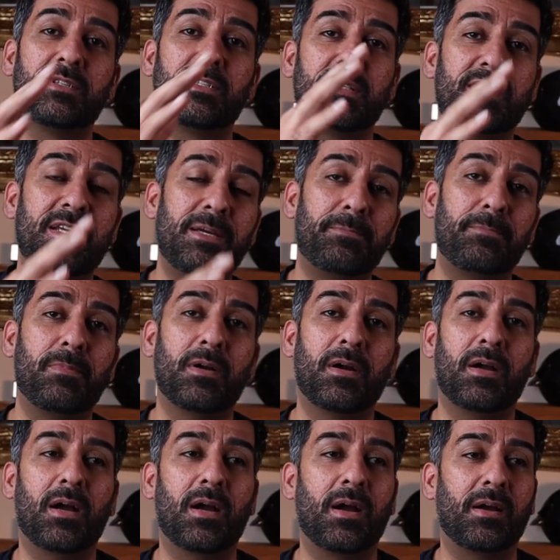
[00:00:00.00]
steep
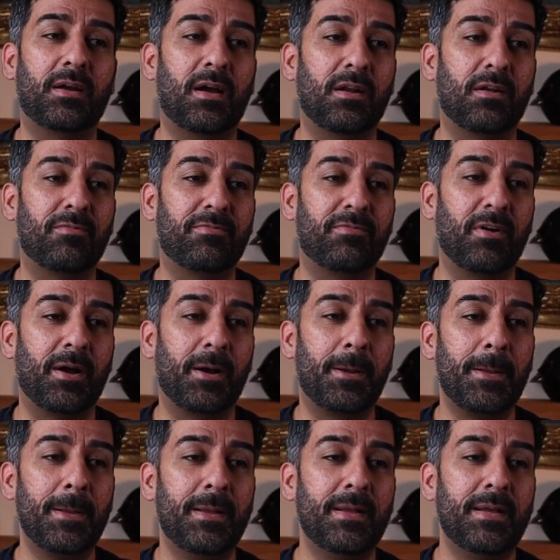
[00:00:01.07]
uh, kind of uh,
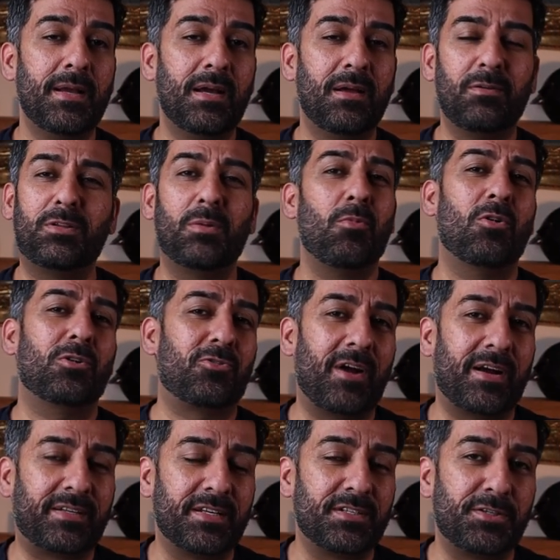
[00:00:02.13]
the more
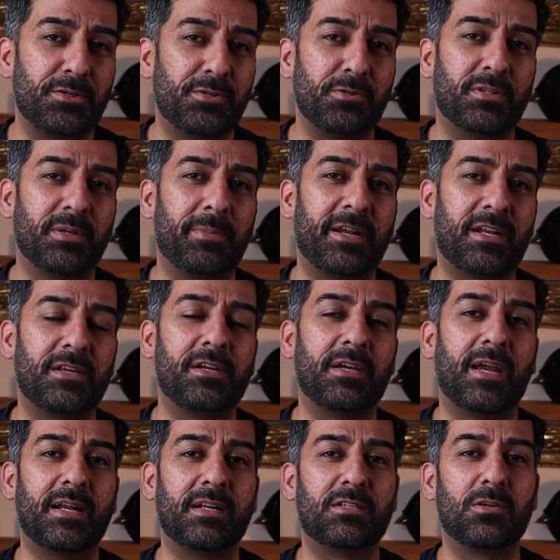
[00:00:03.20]
track days you do, the better
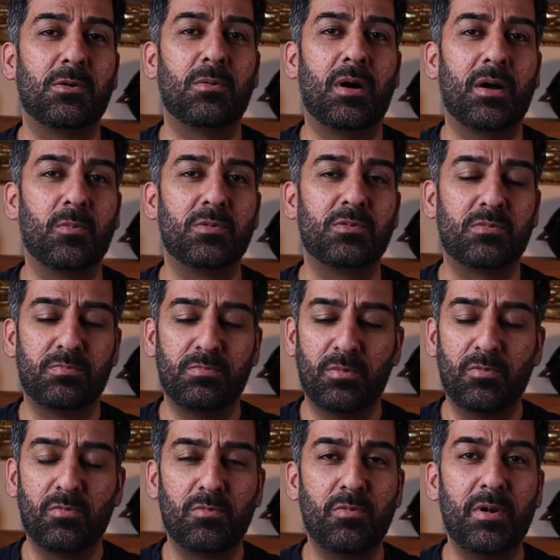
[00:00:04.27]
you get. So I was
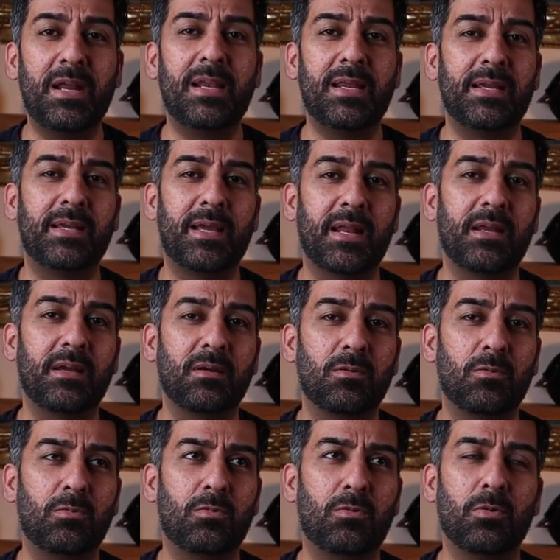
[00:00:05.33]
really
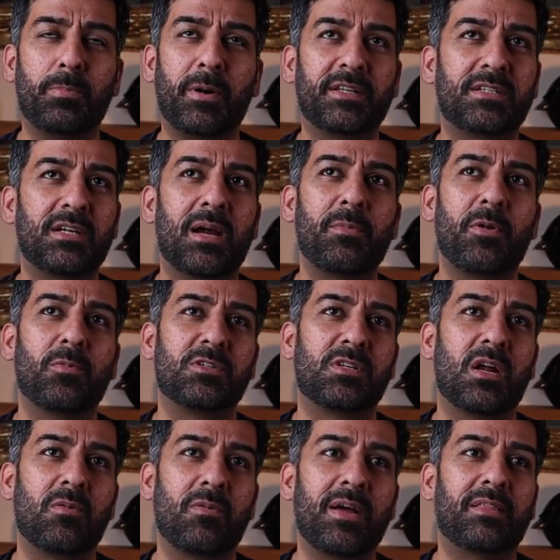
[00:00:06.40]
getting good. By the time it
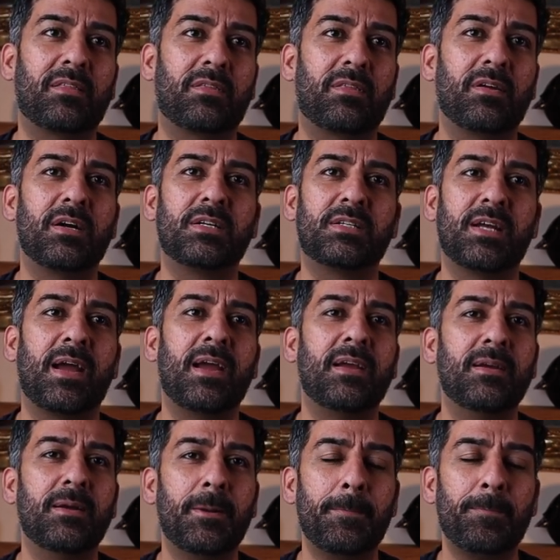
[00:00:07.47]
was her red third
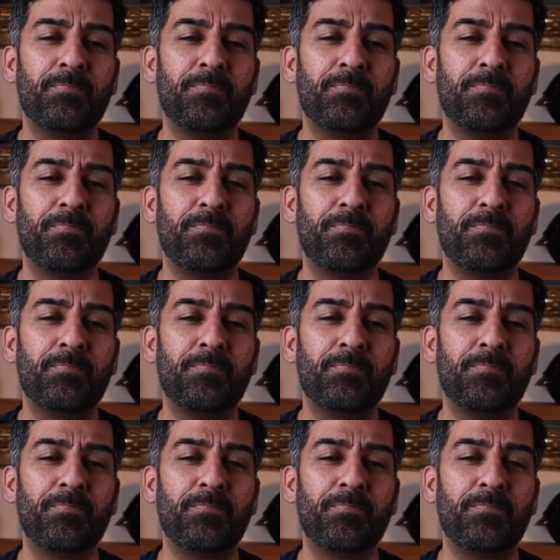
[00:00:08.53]
day,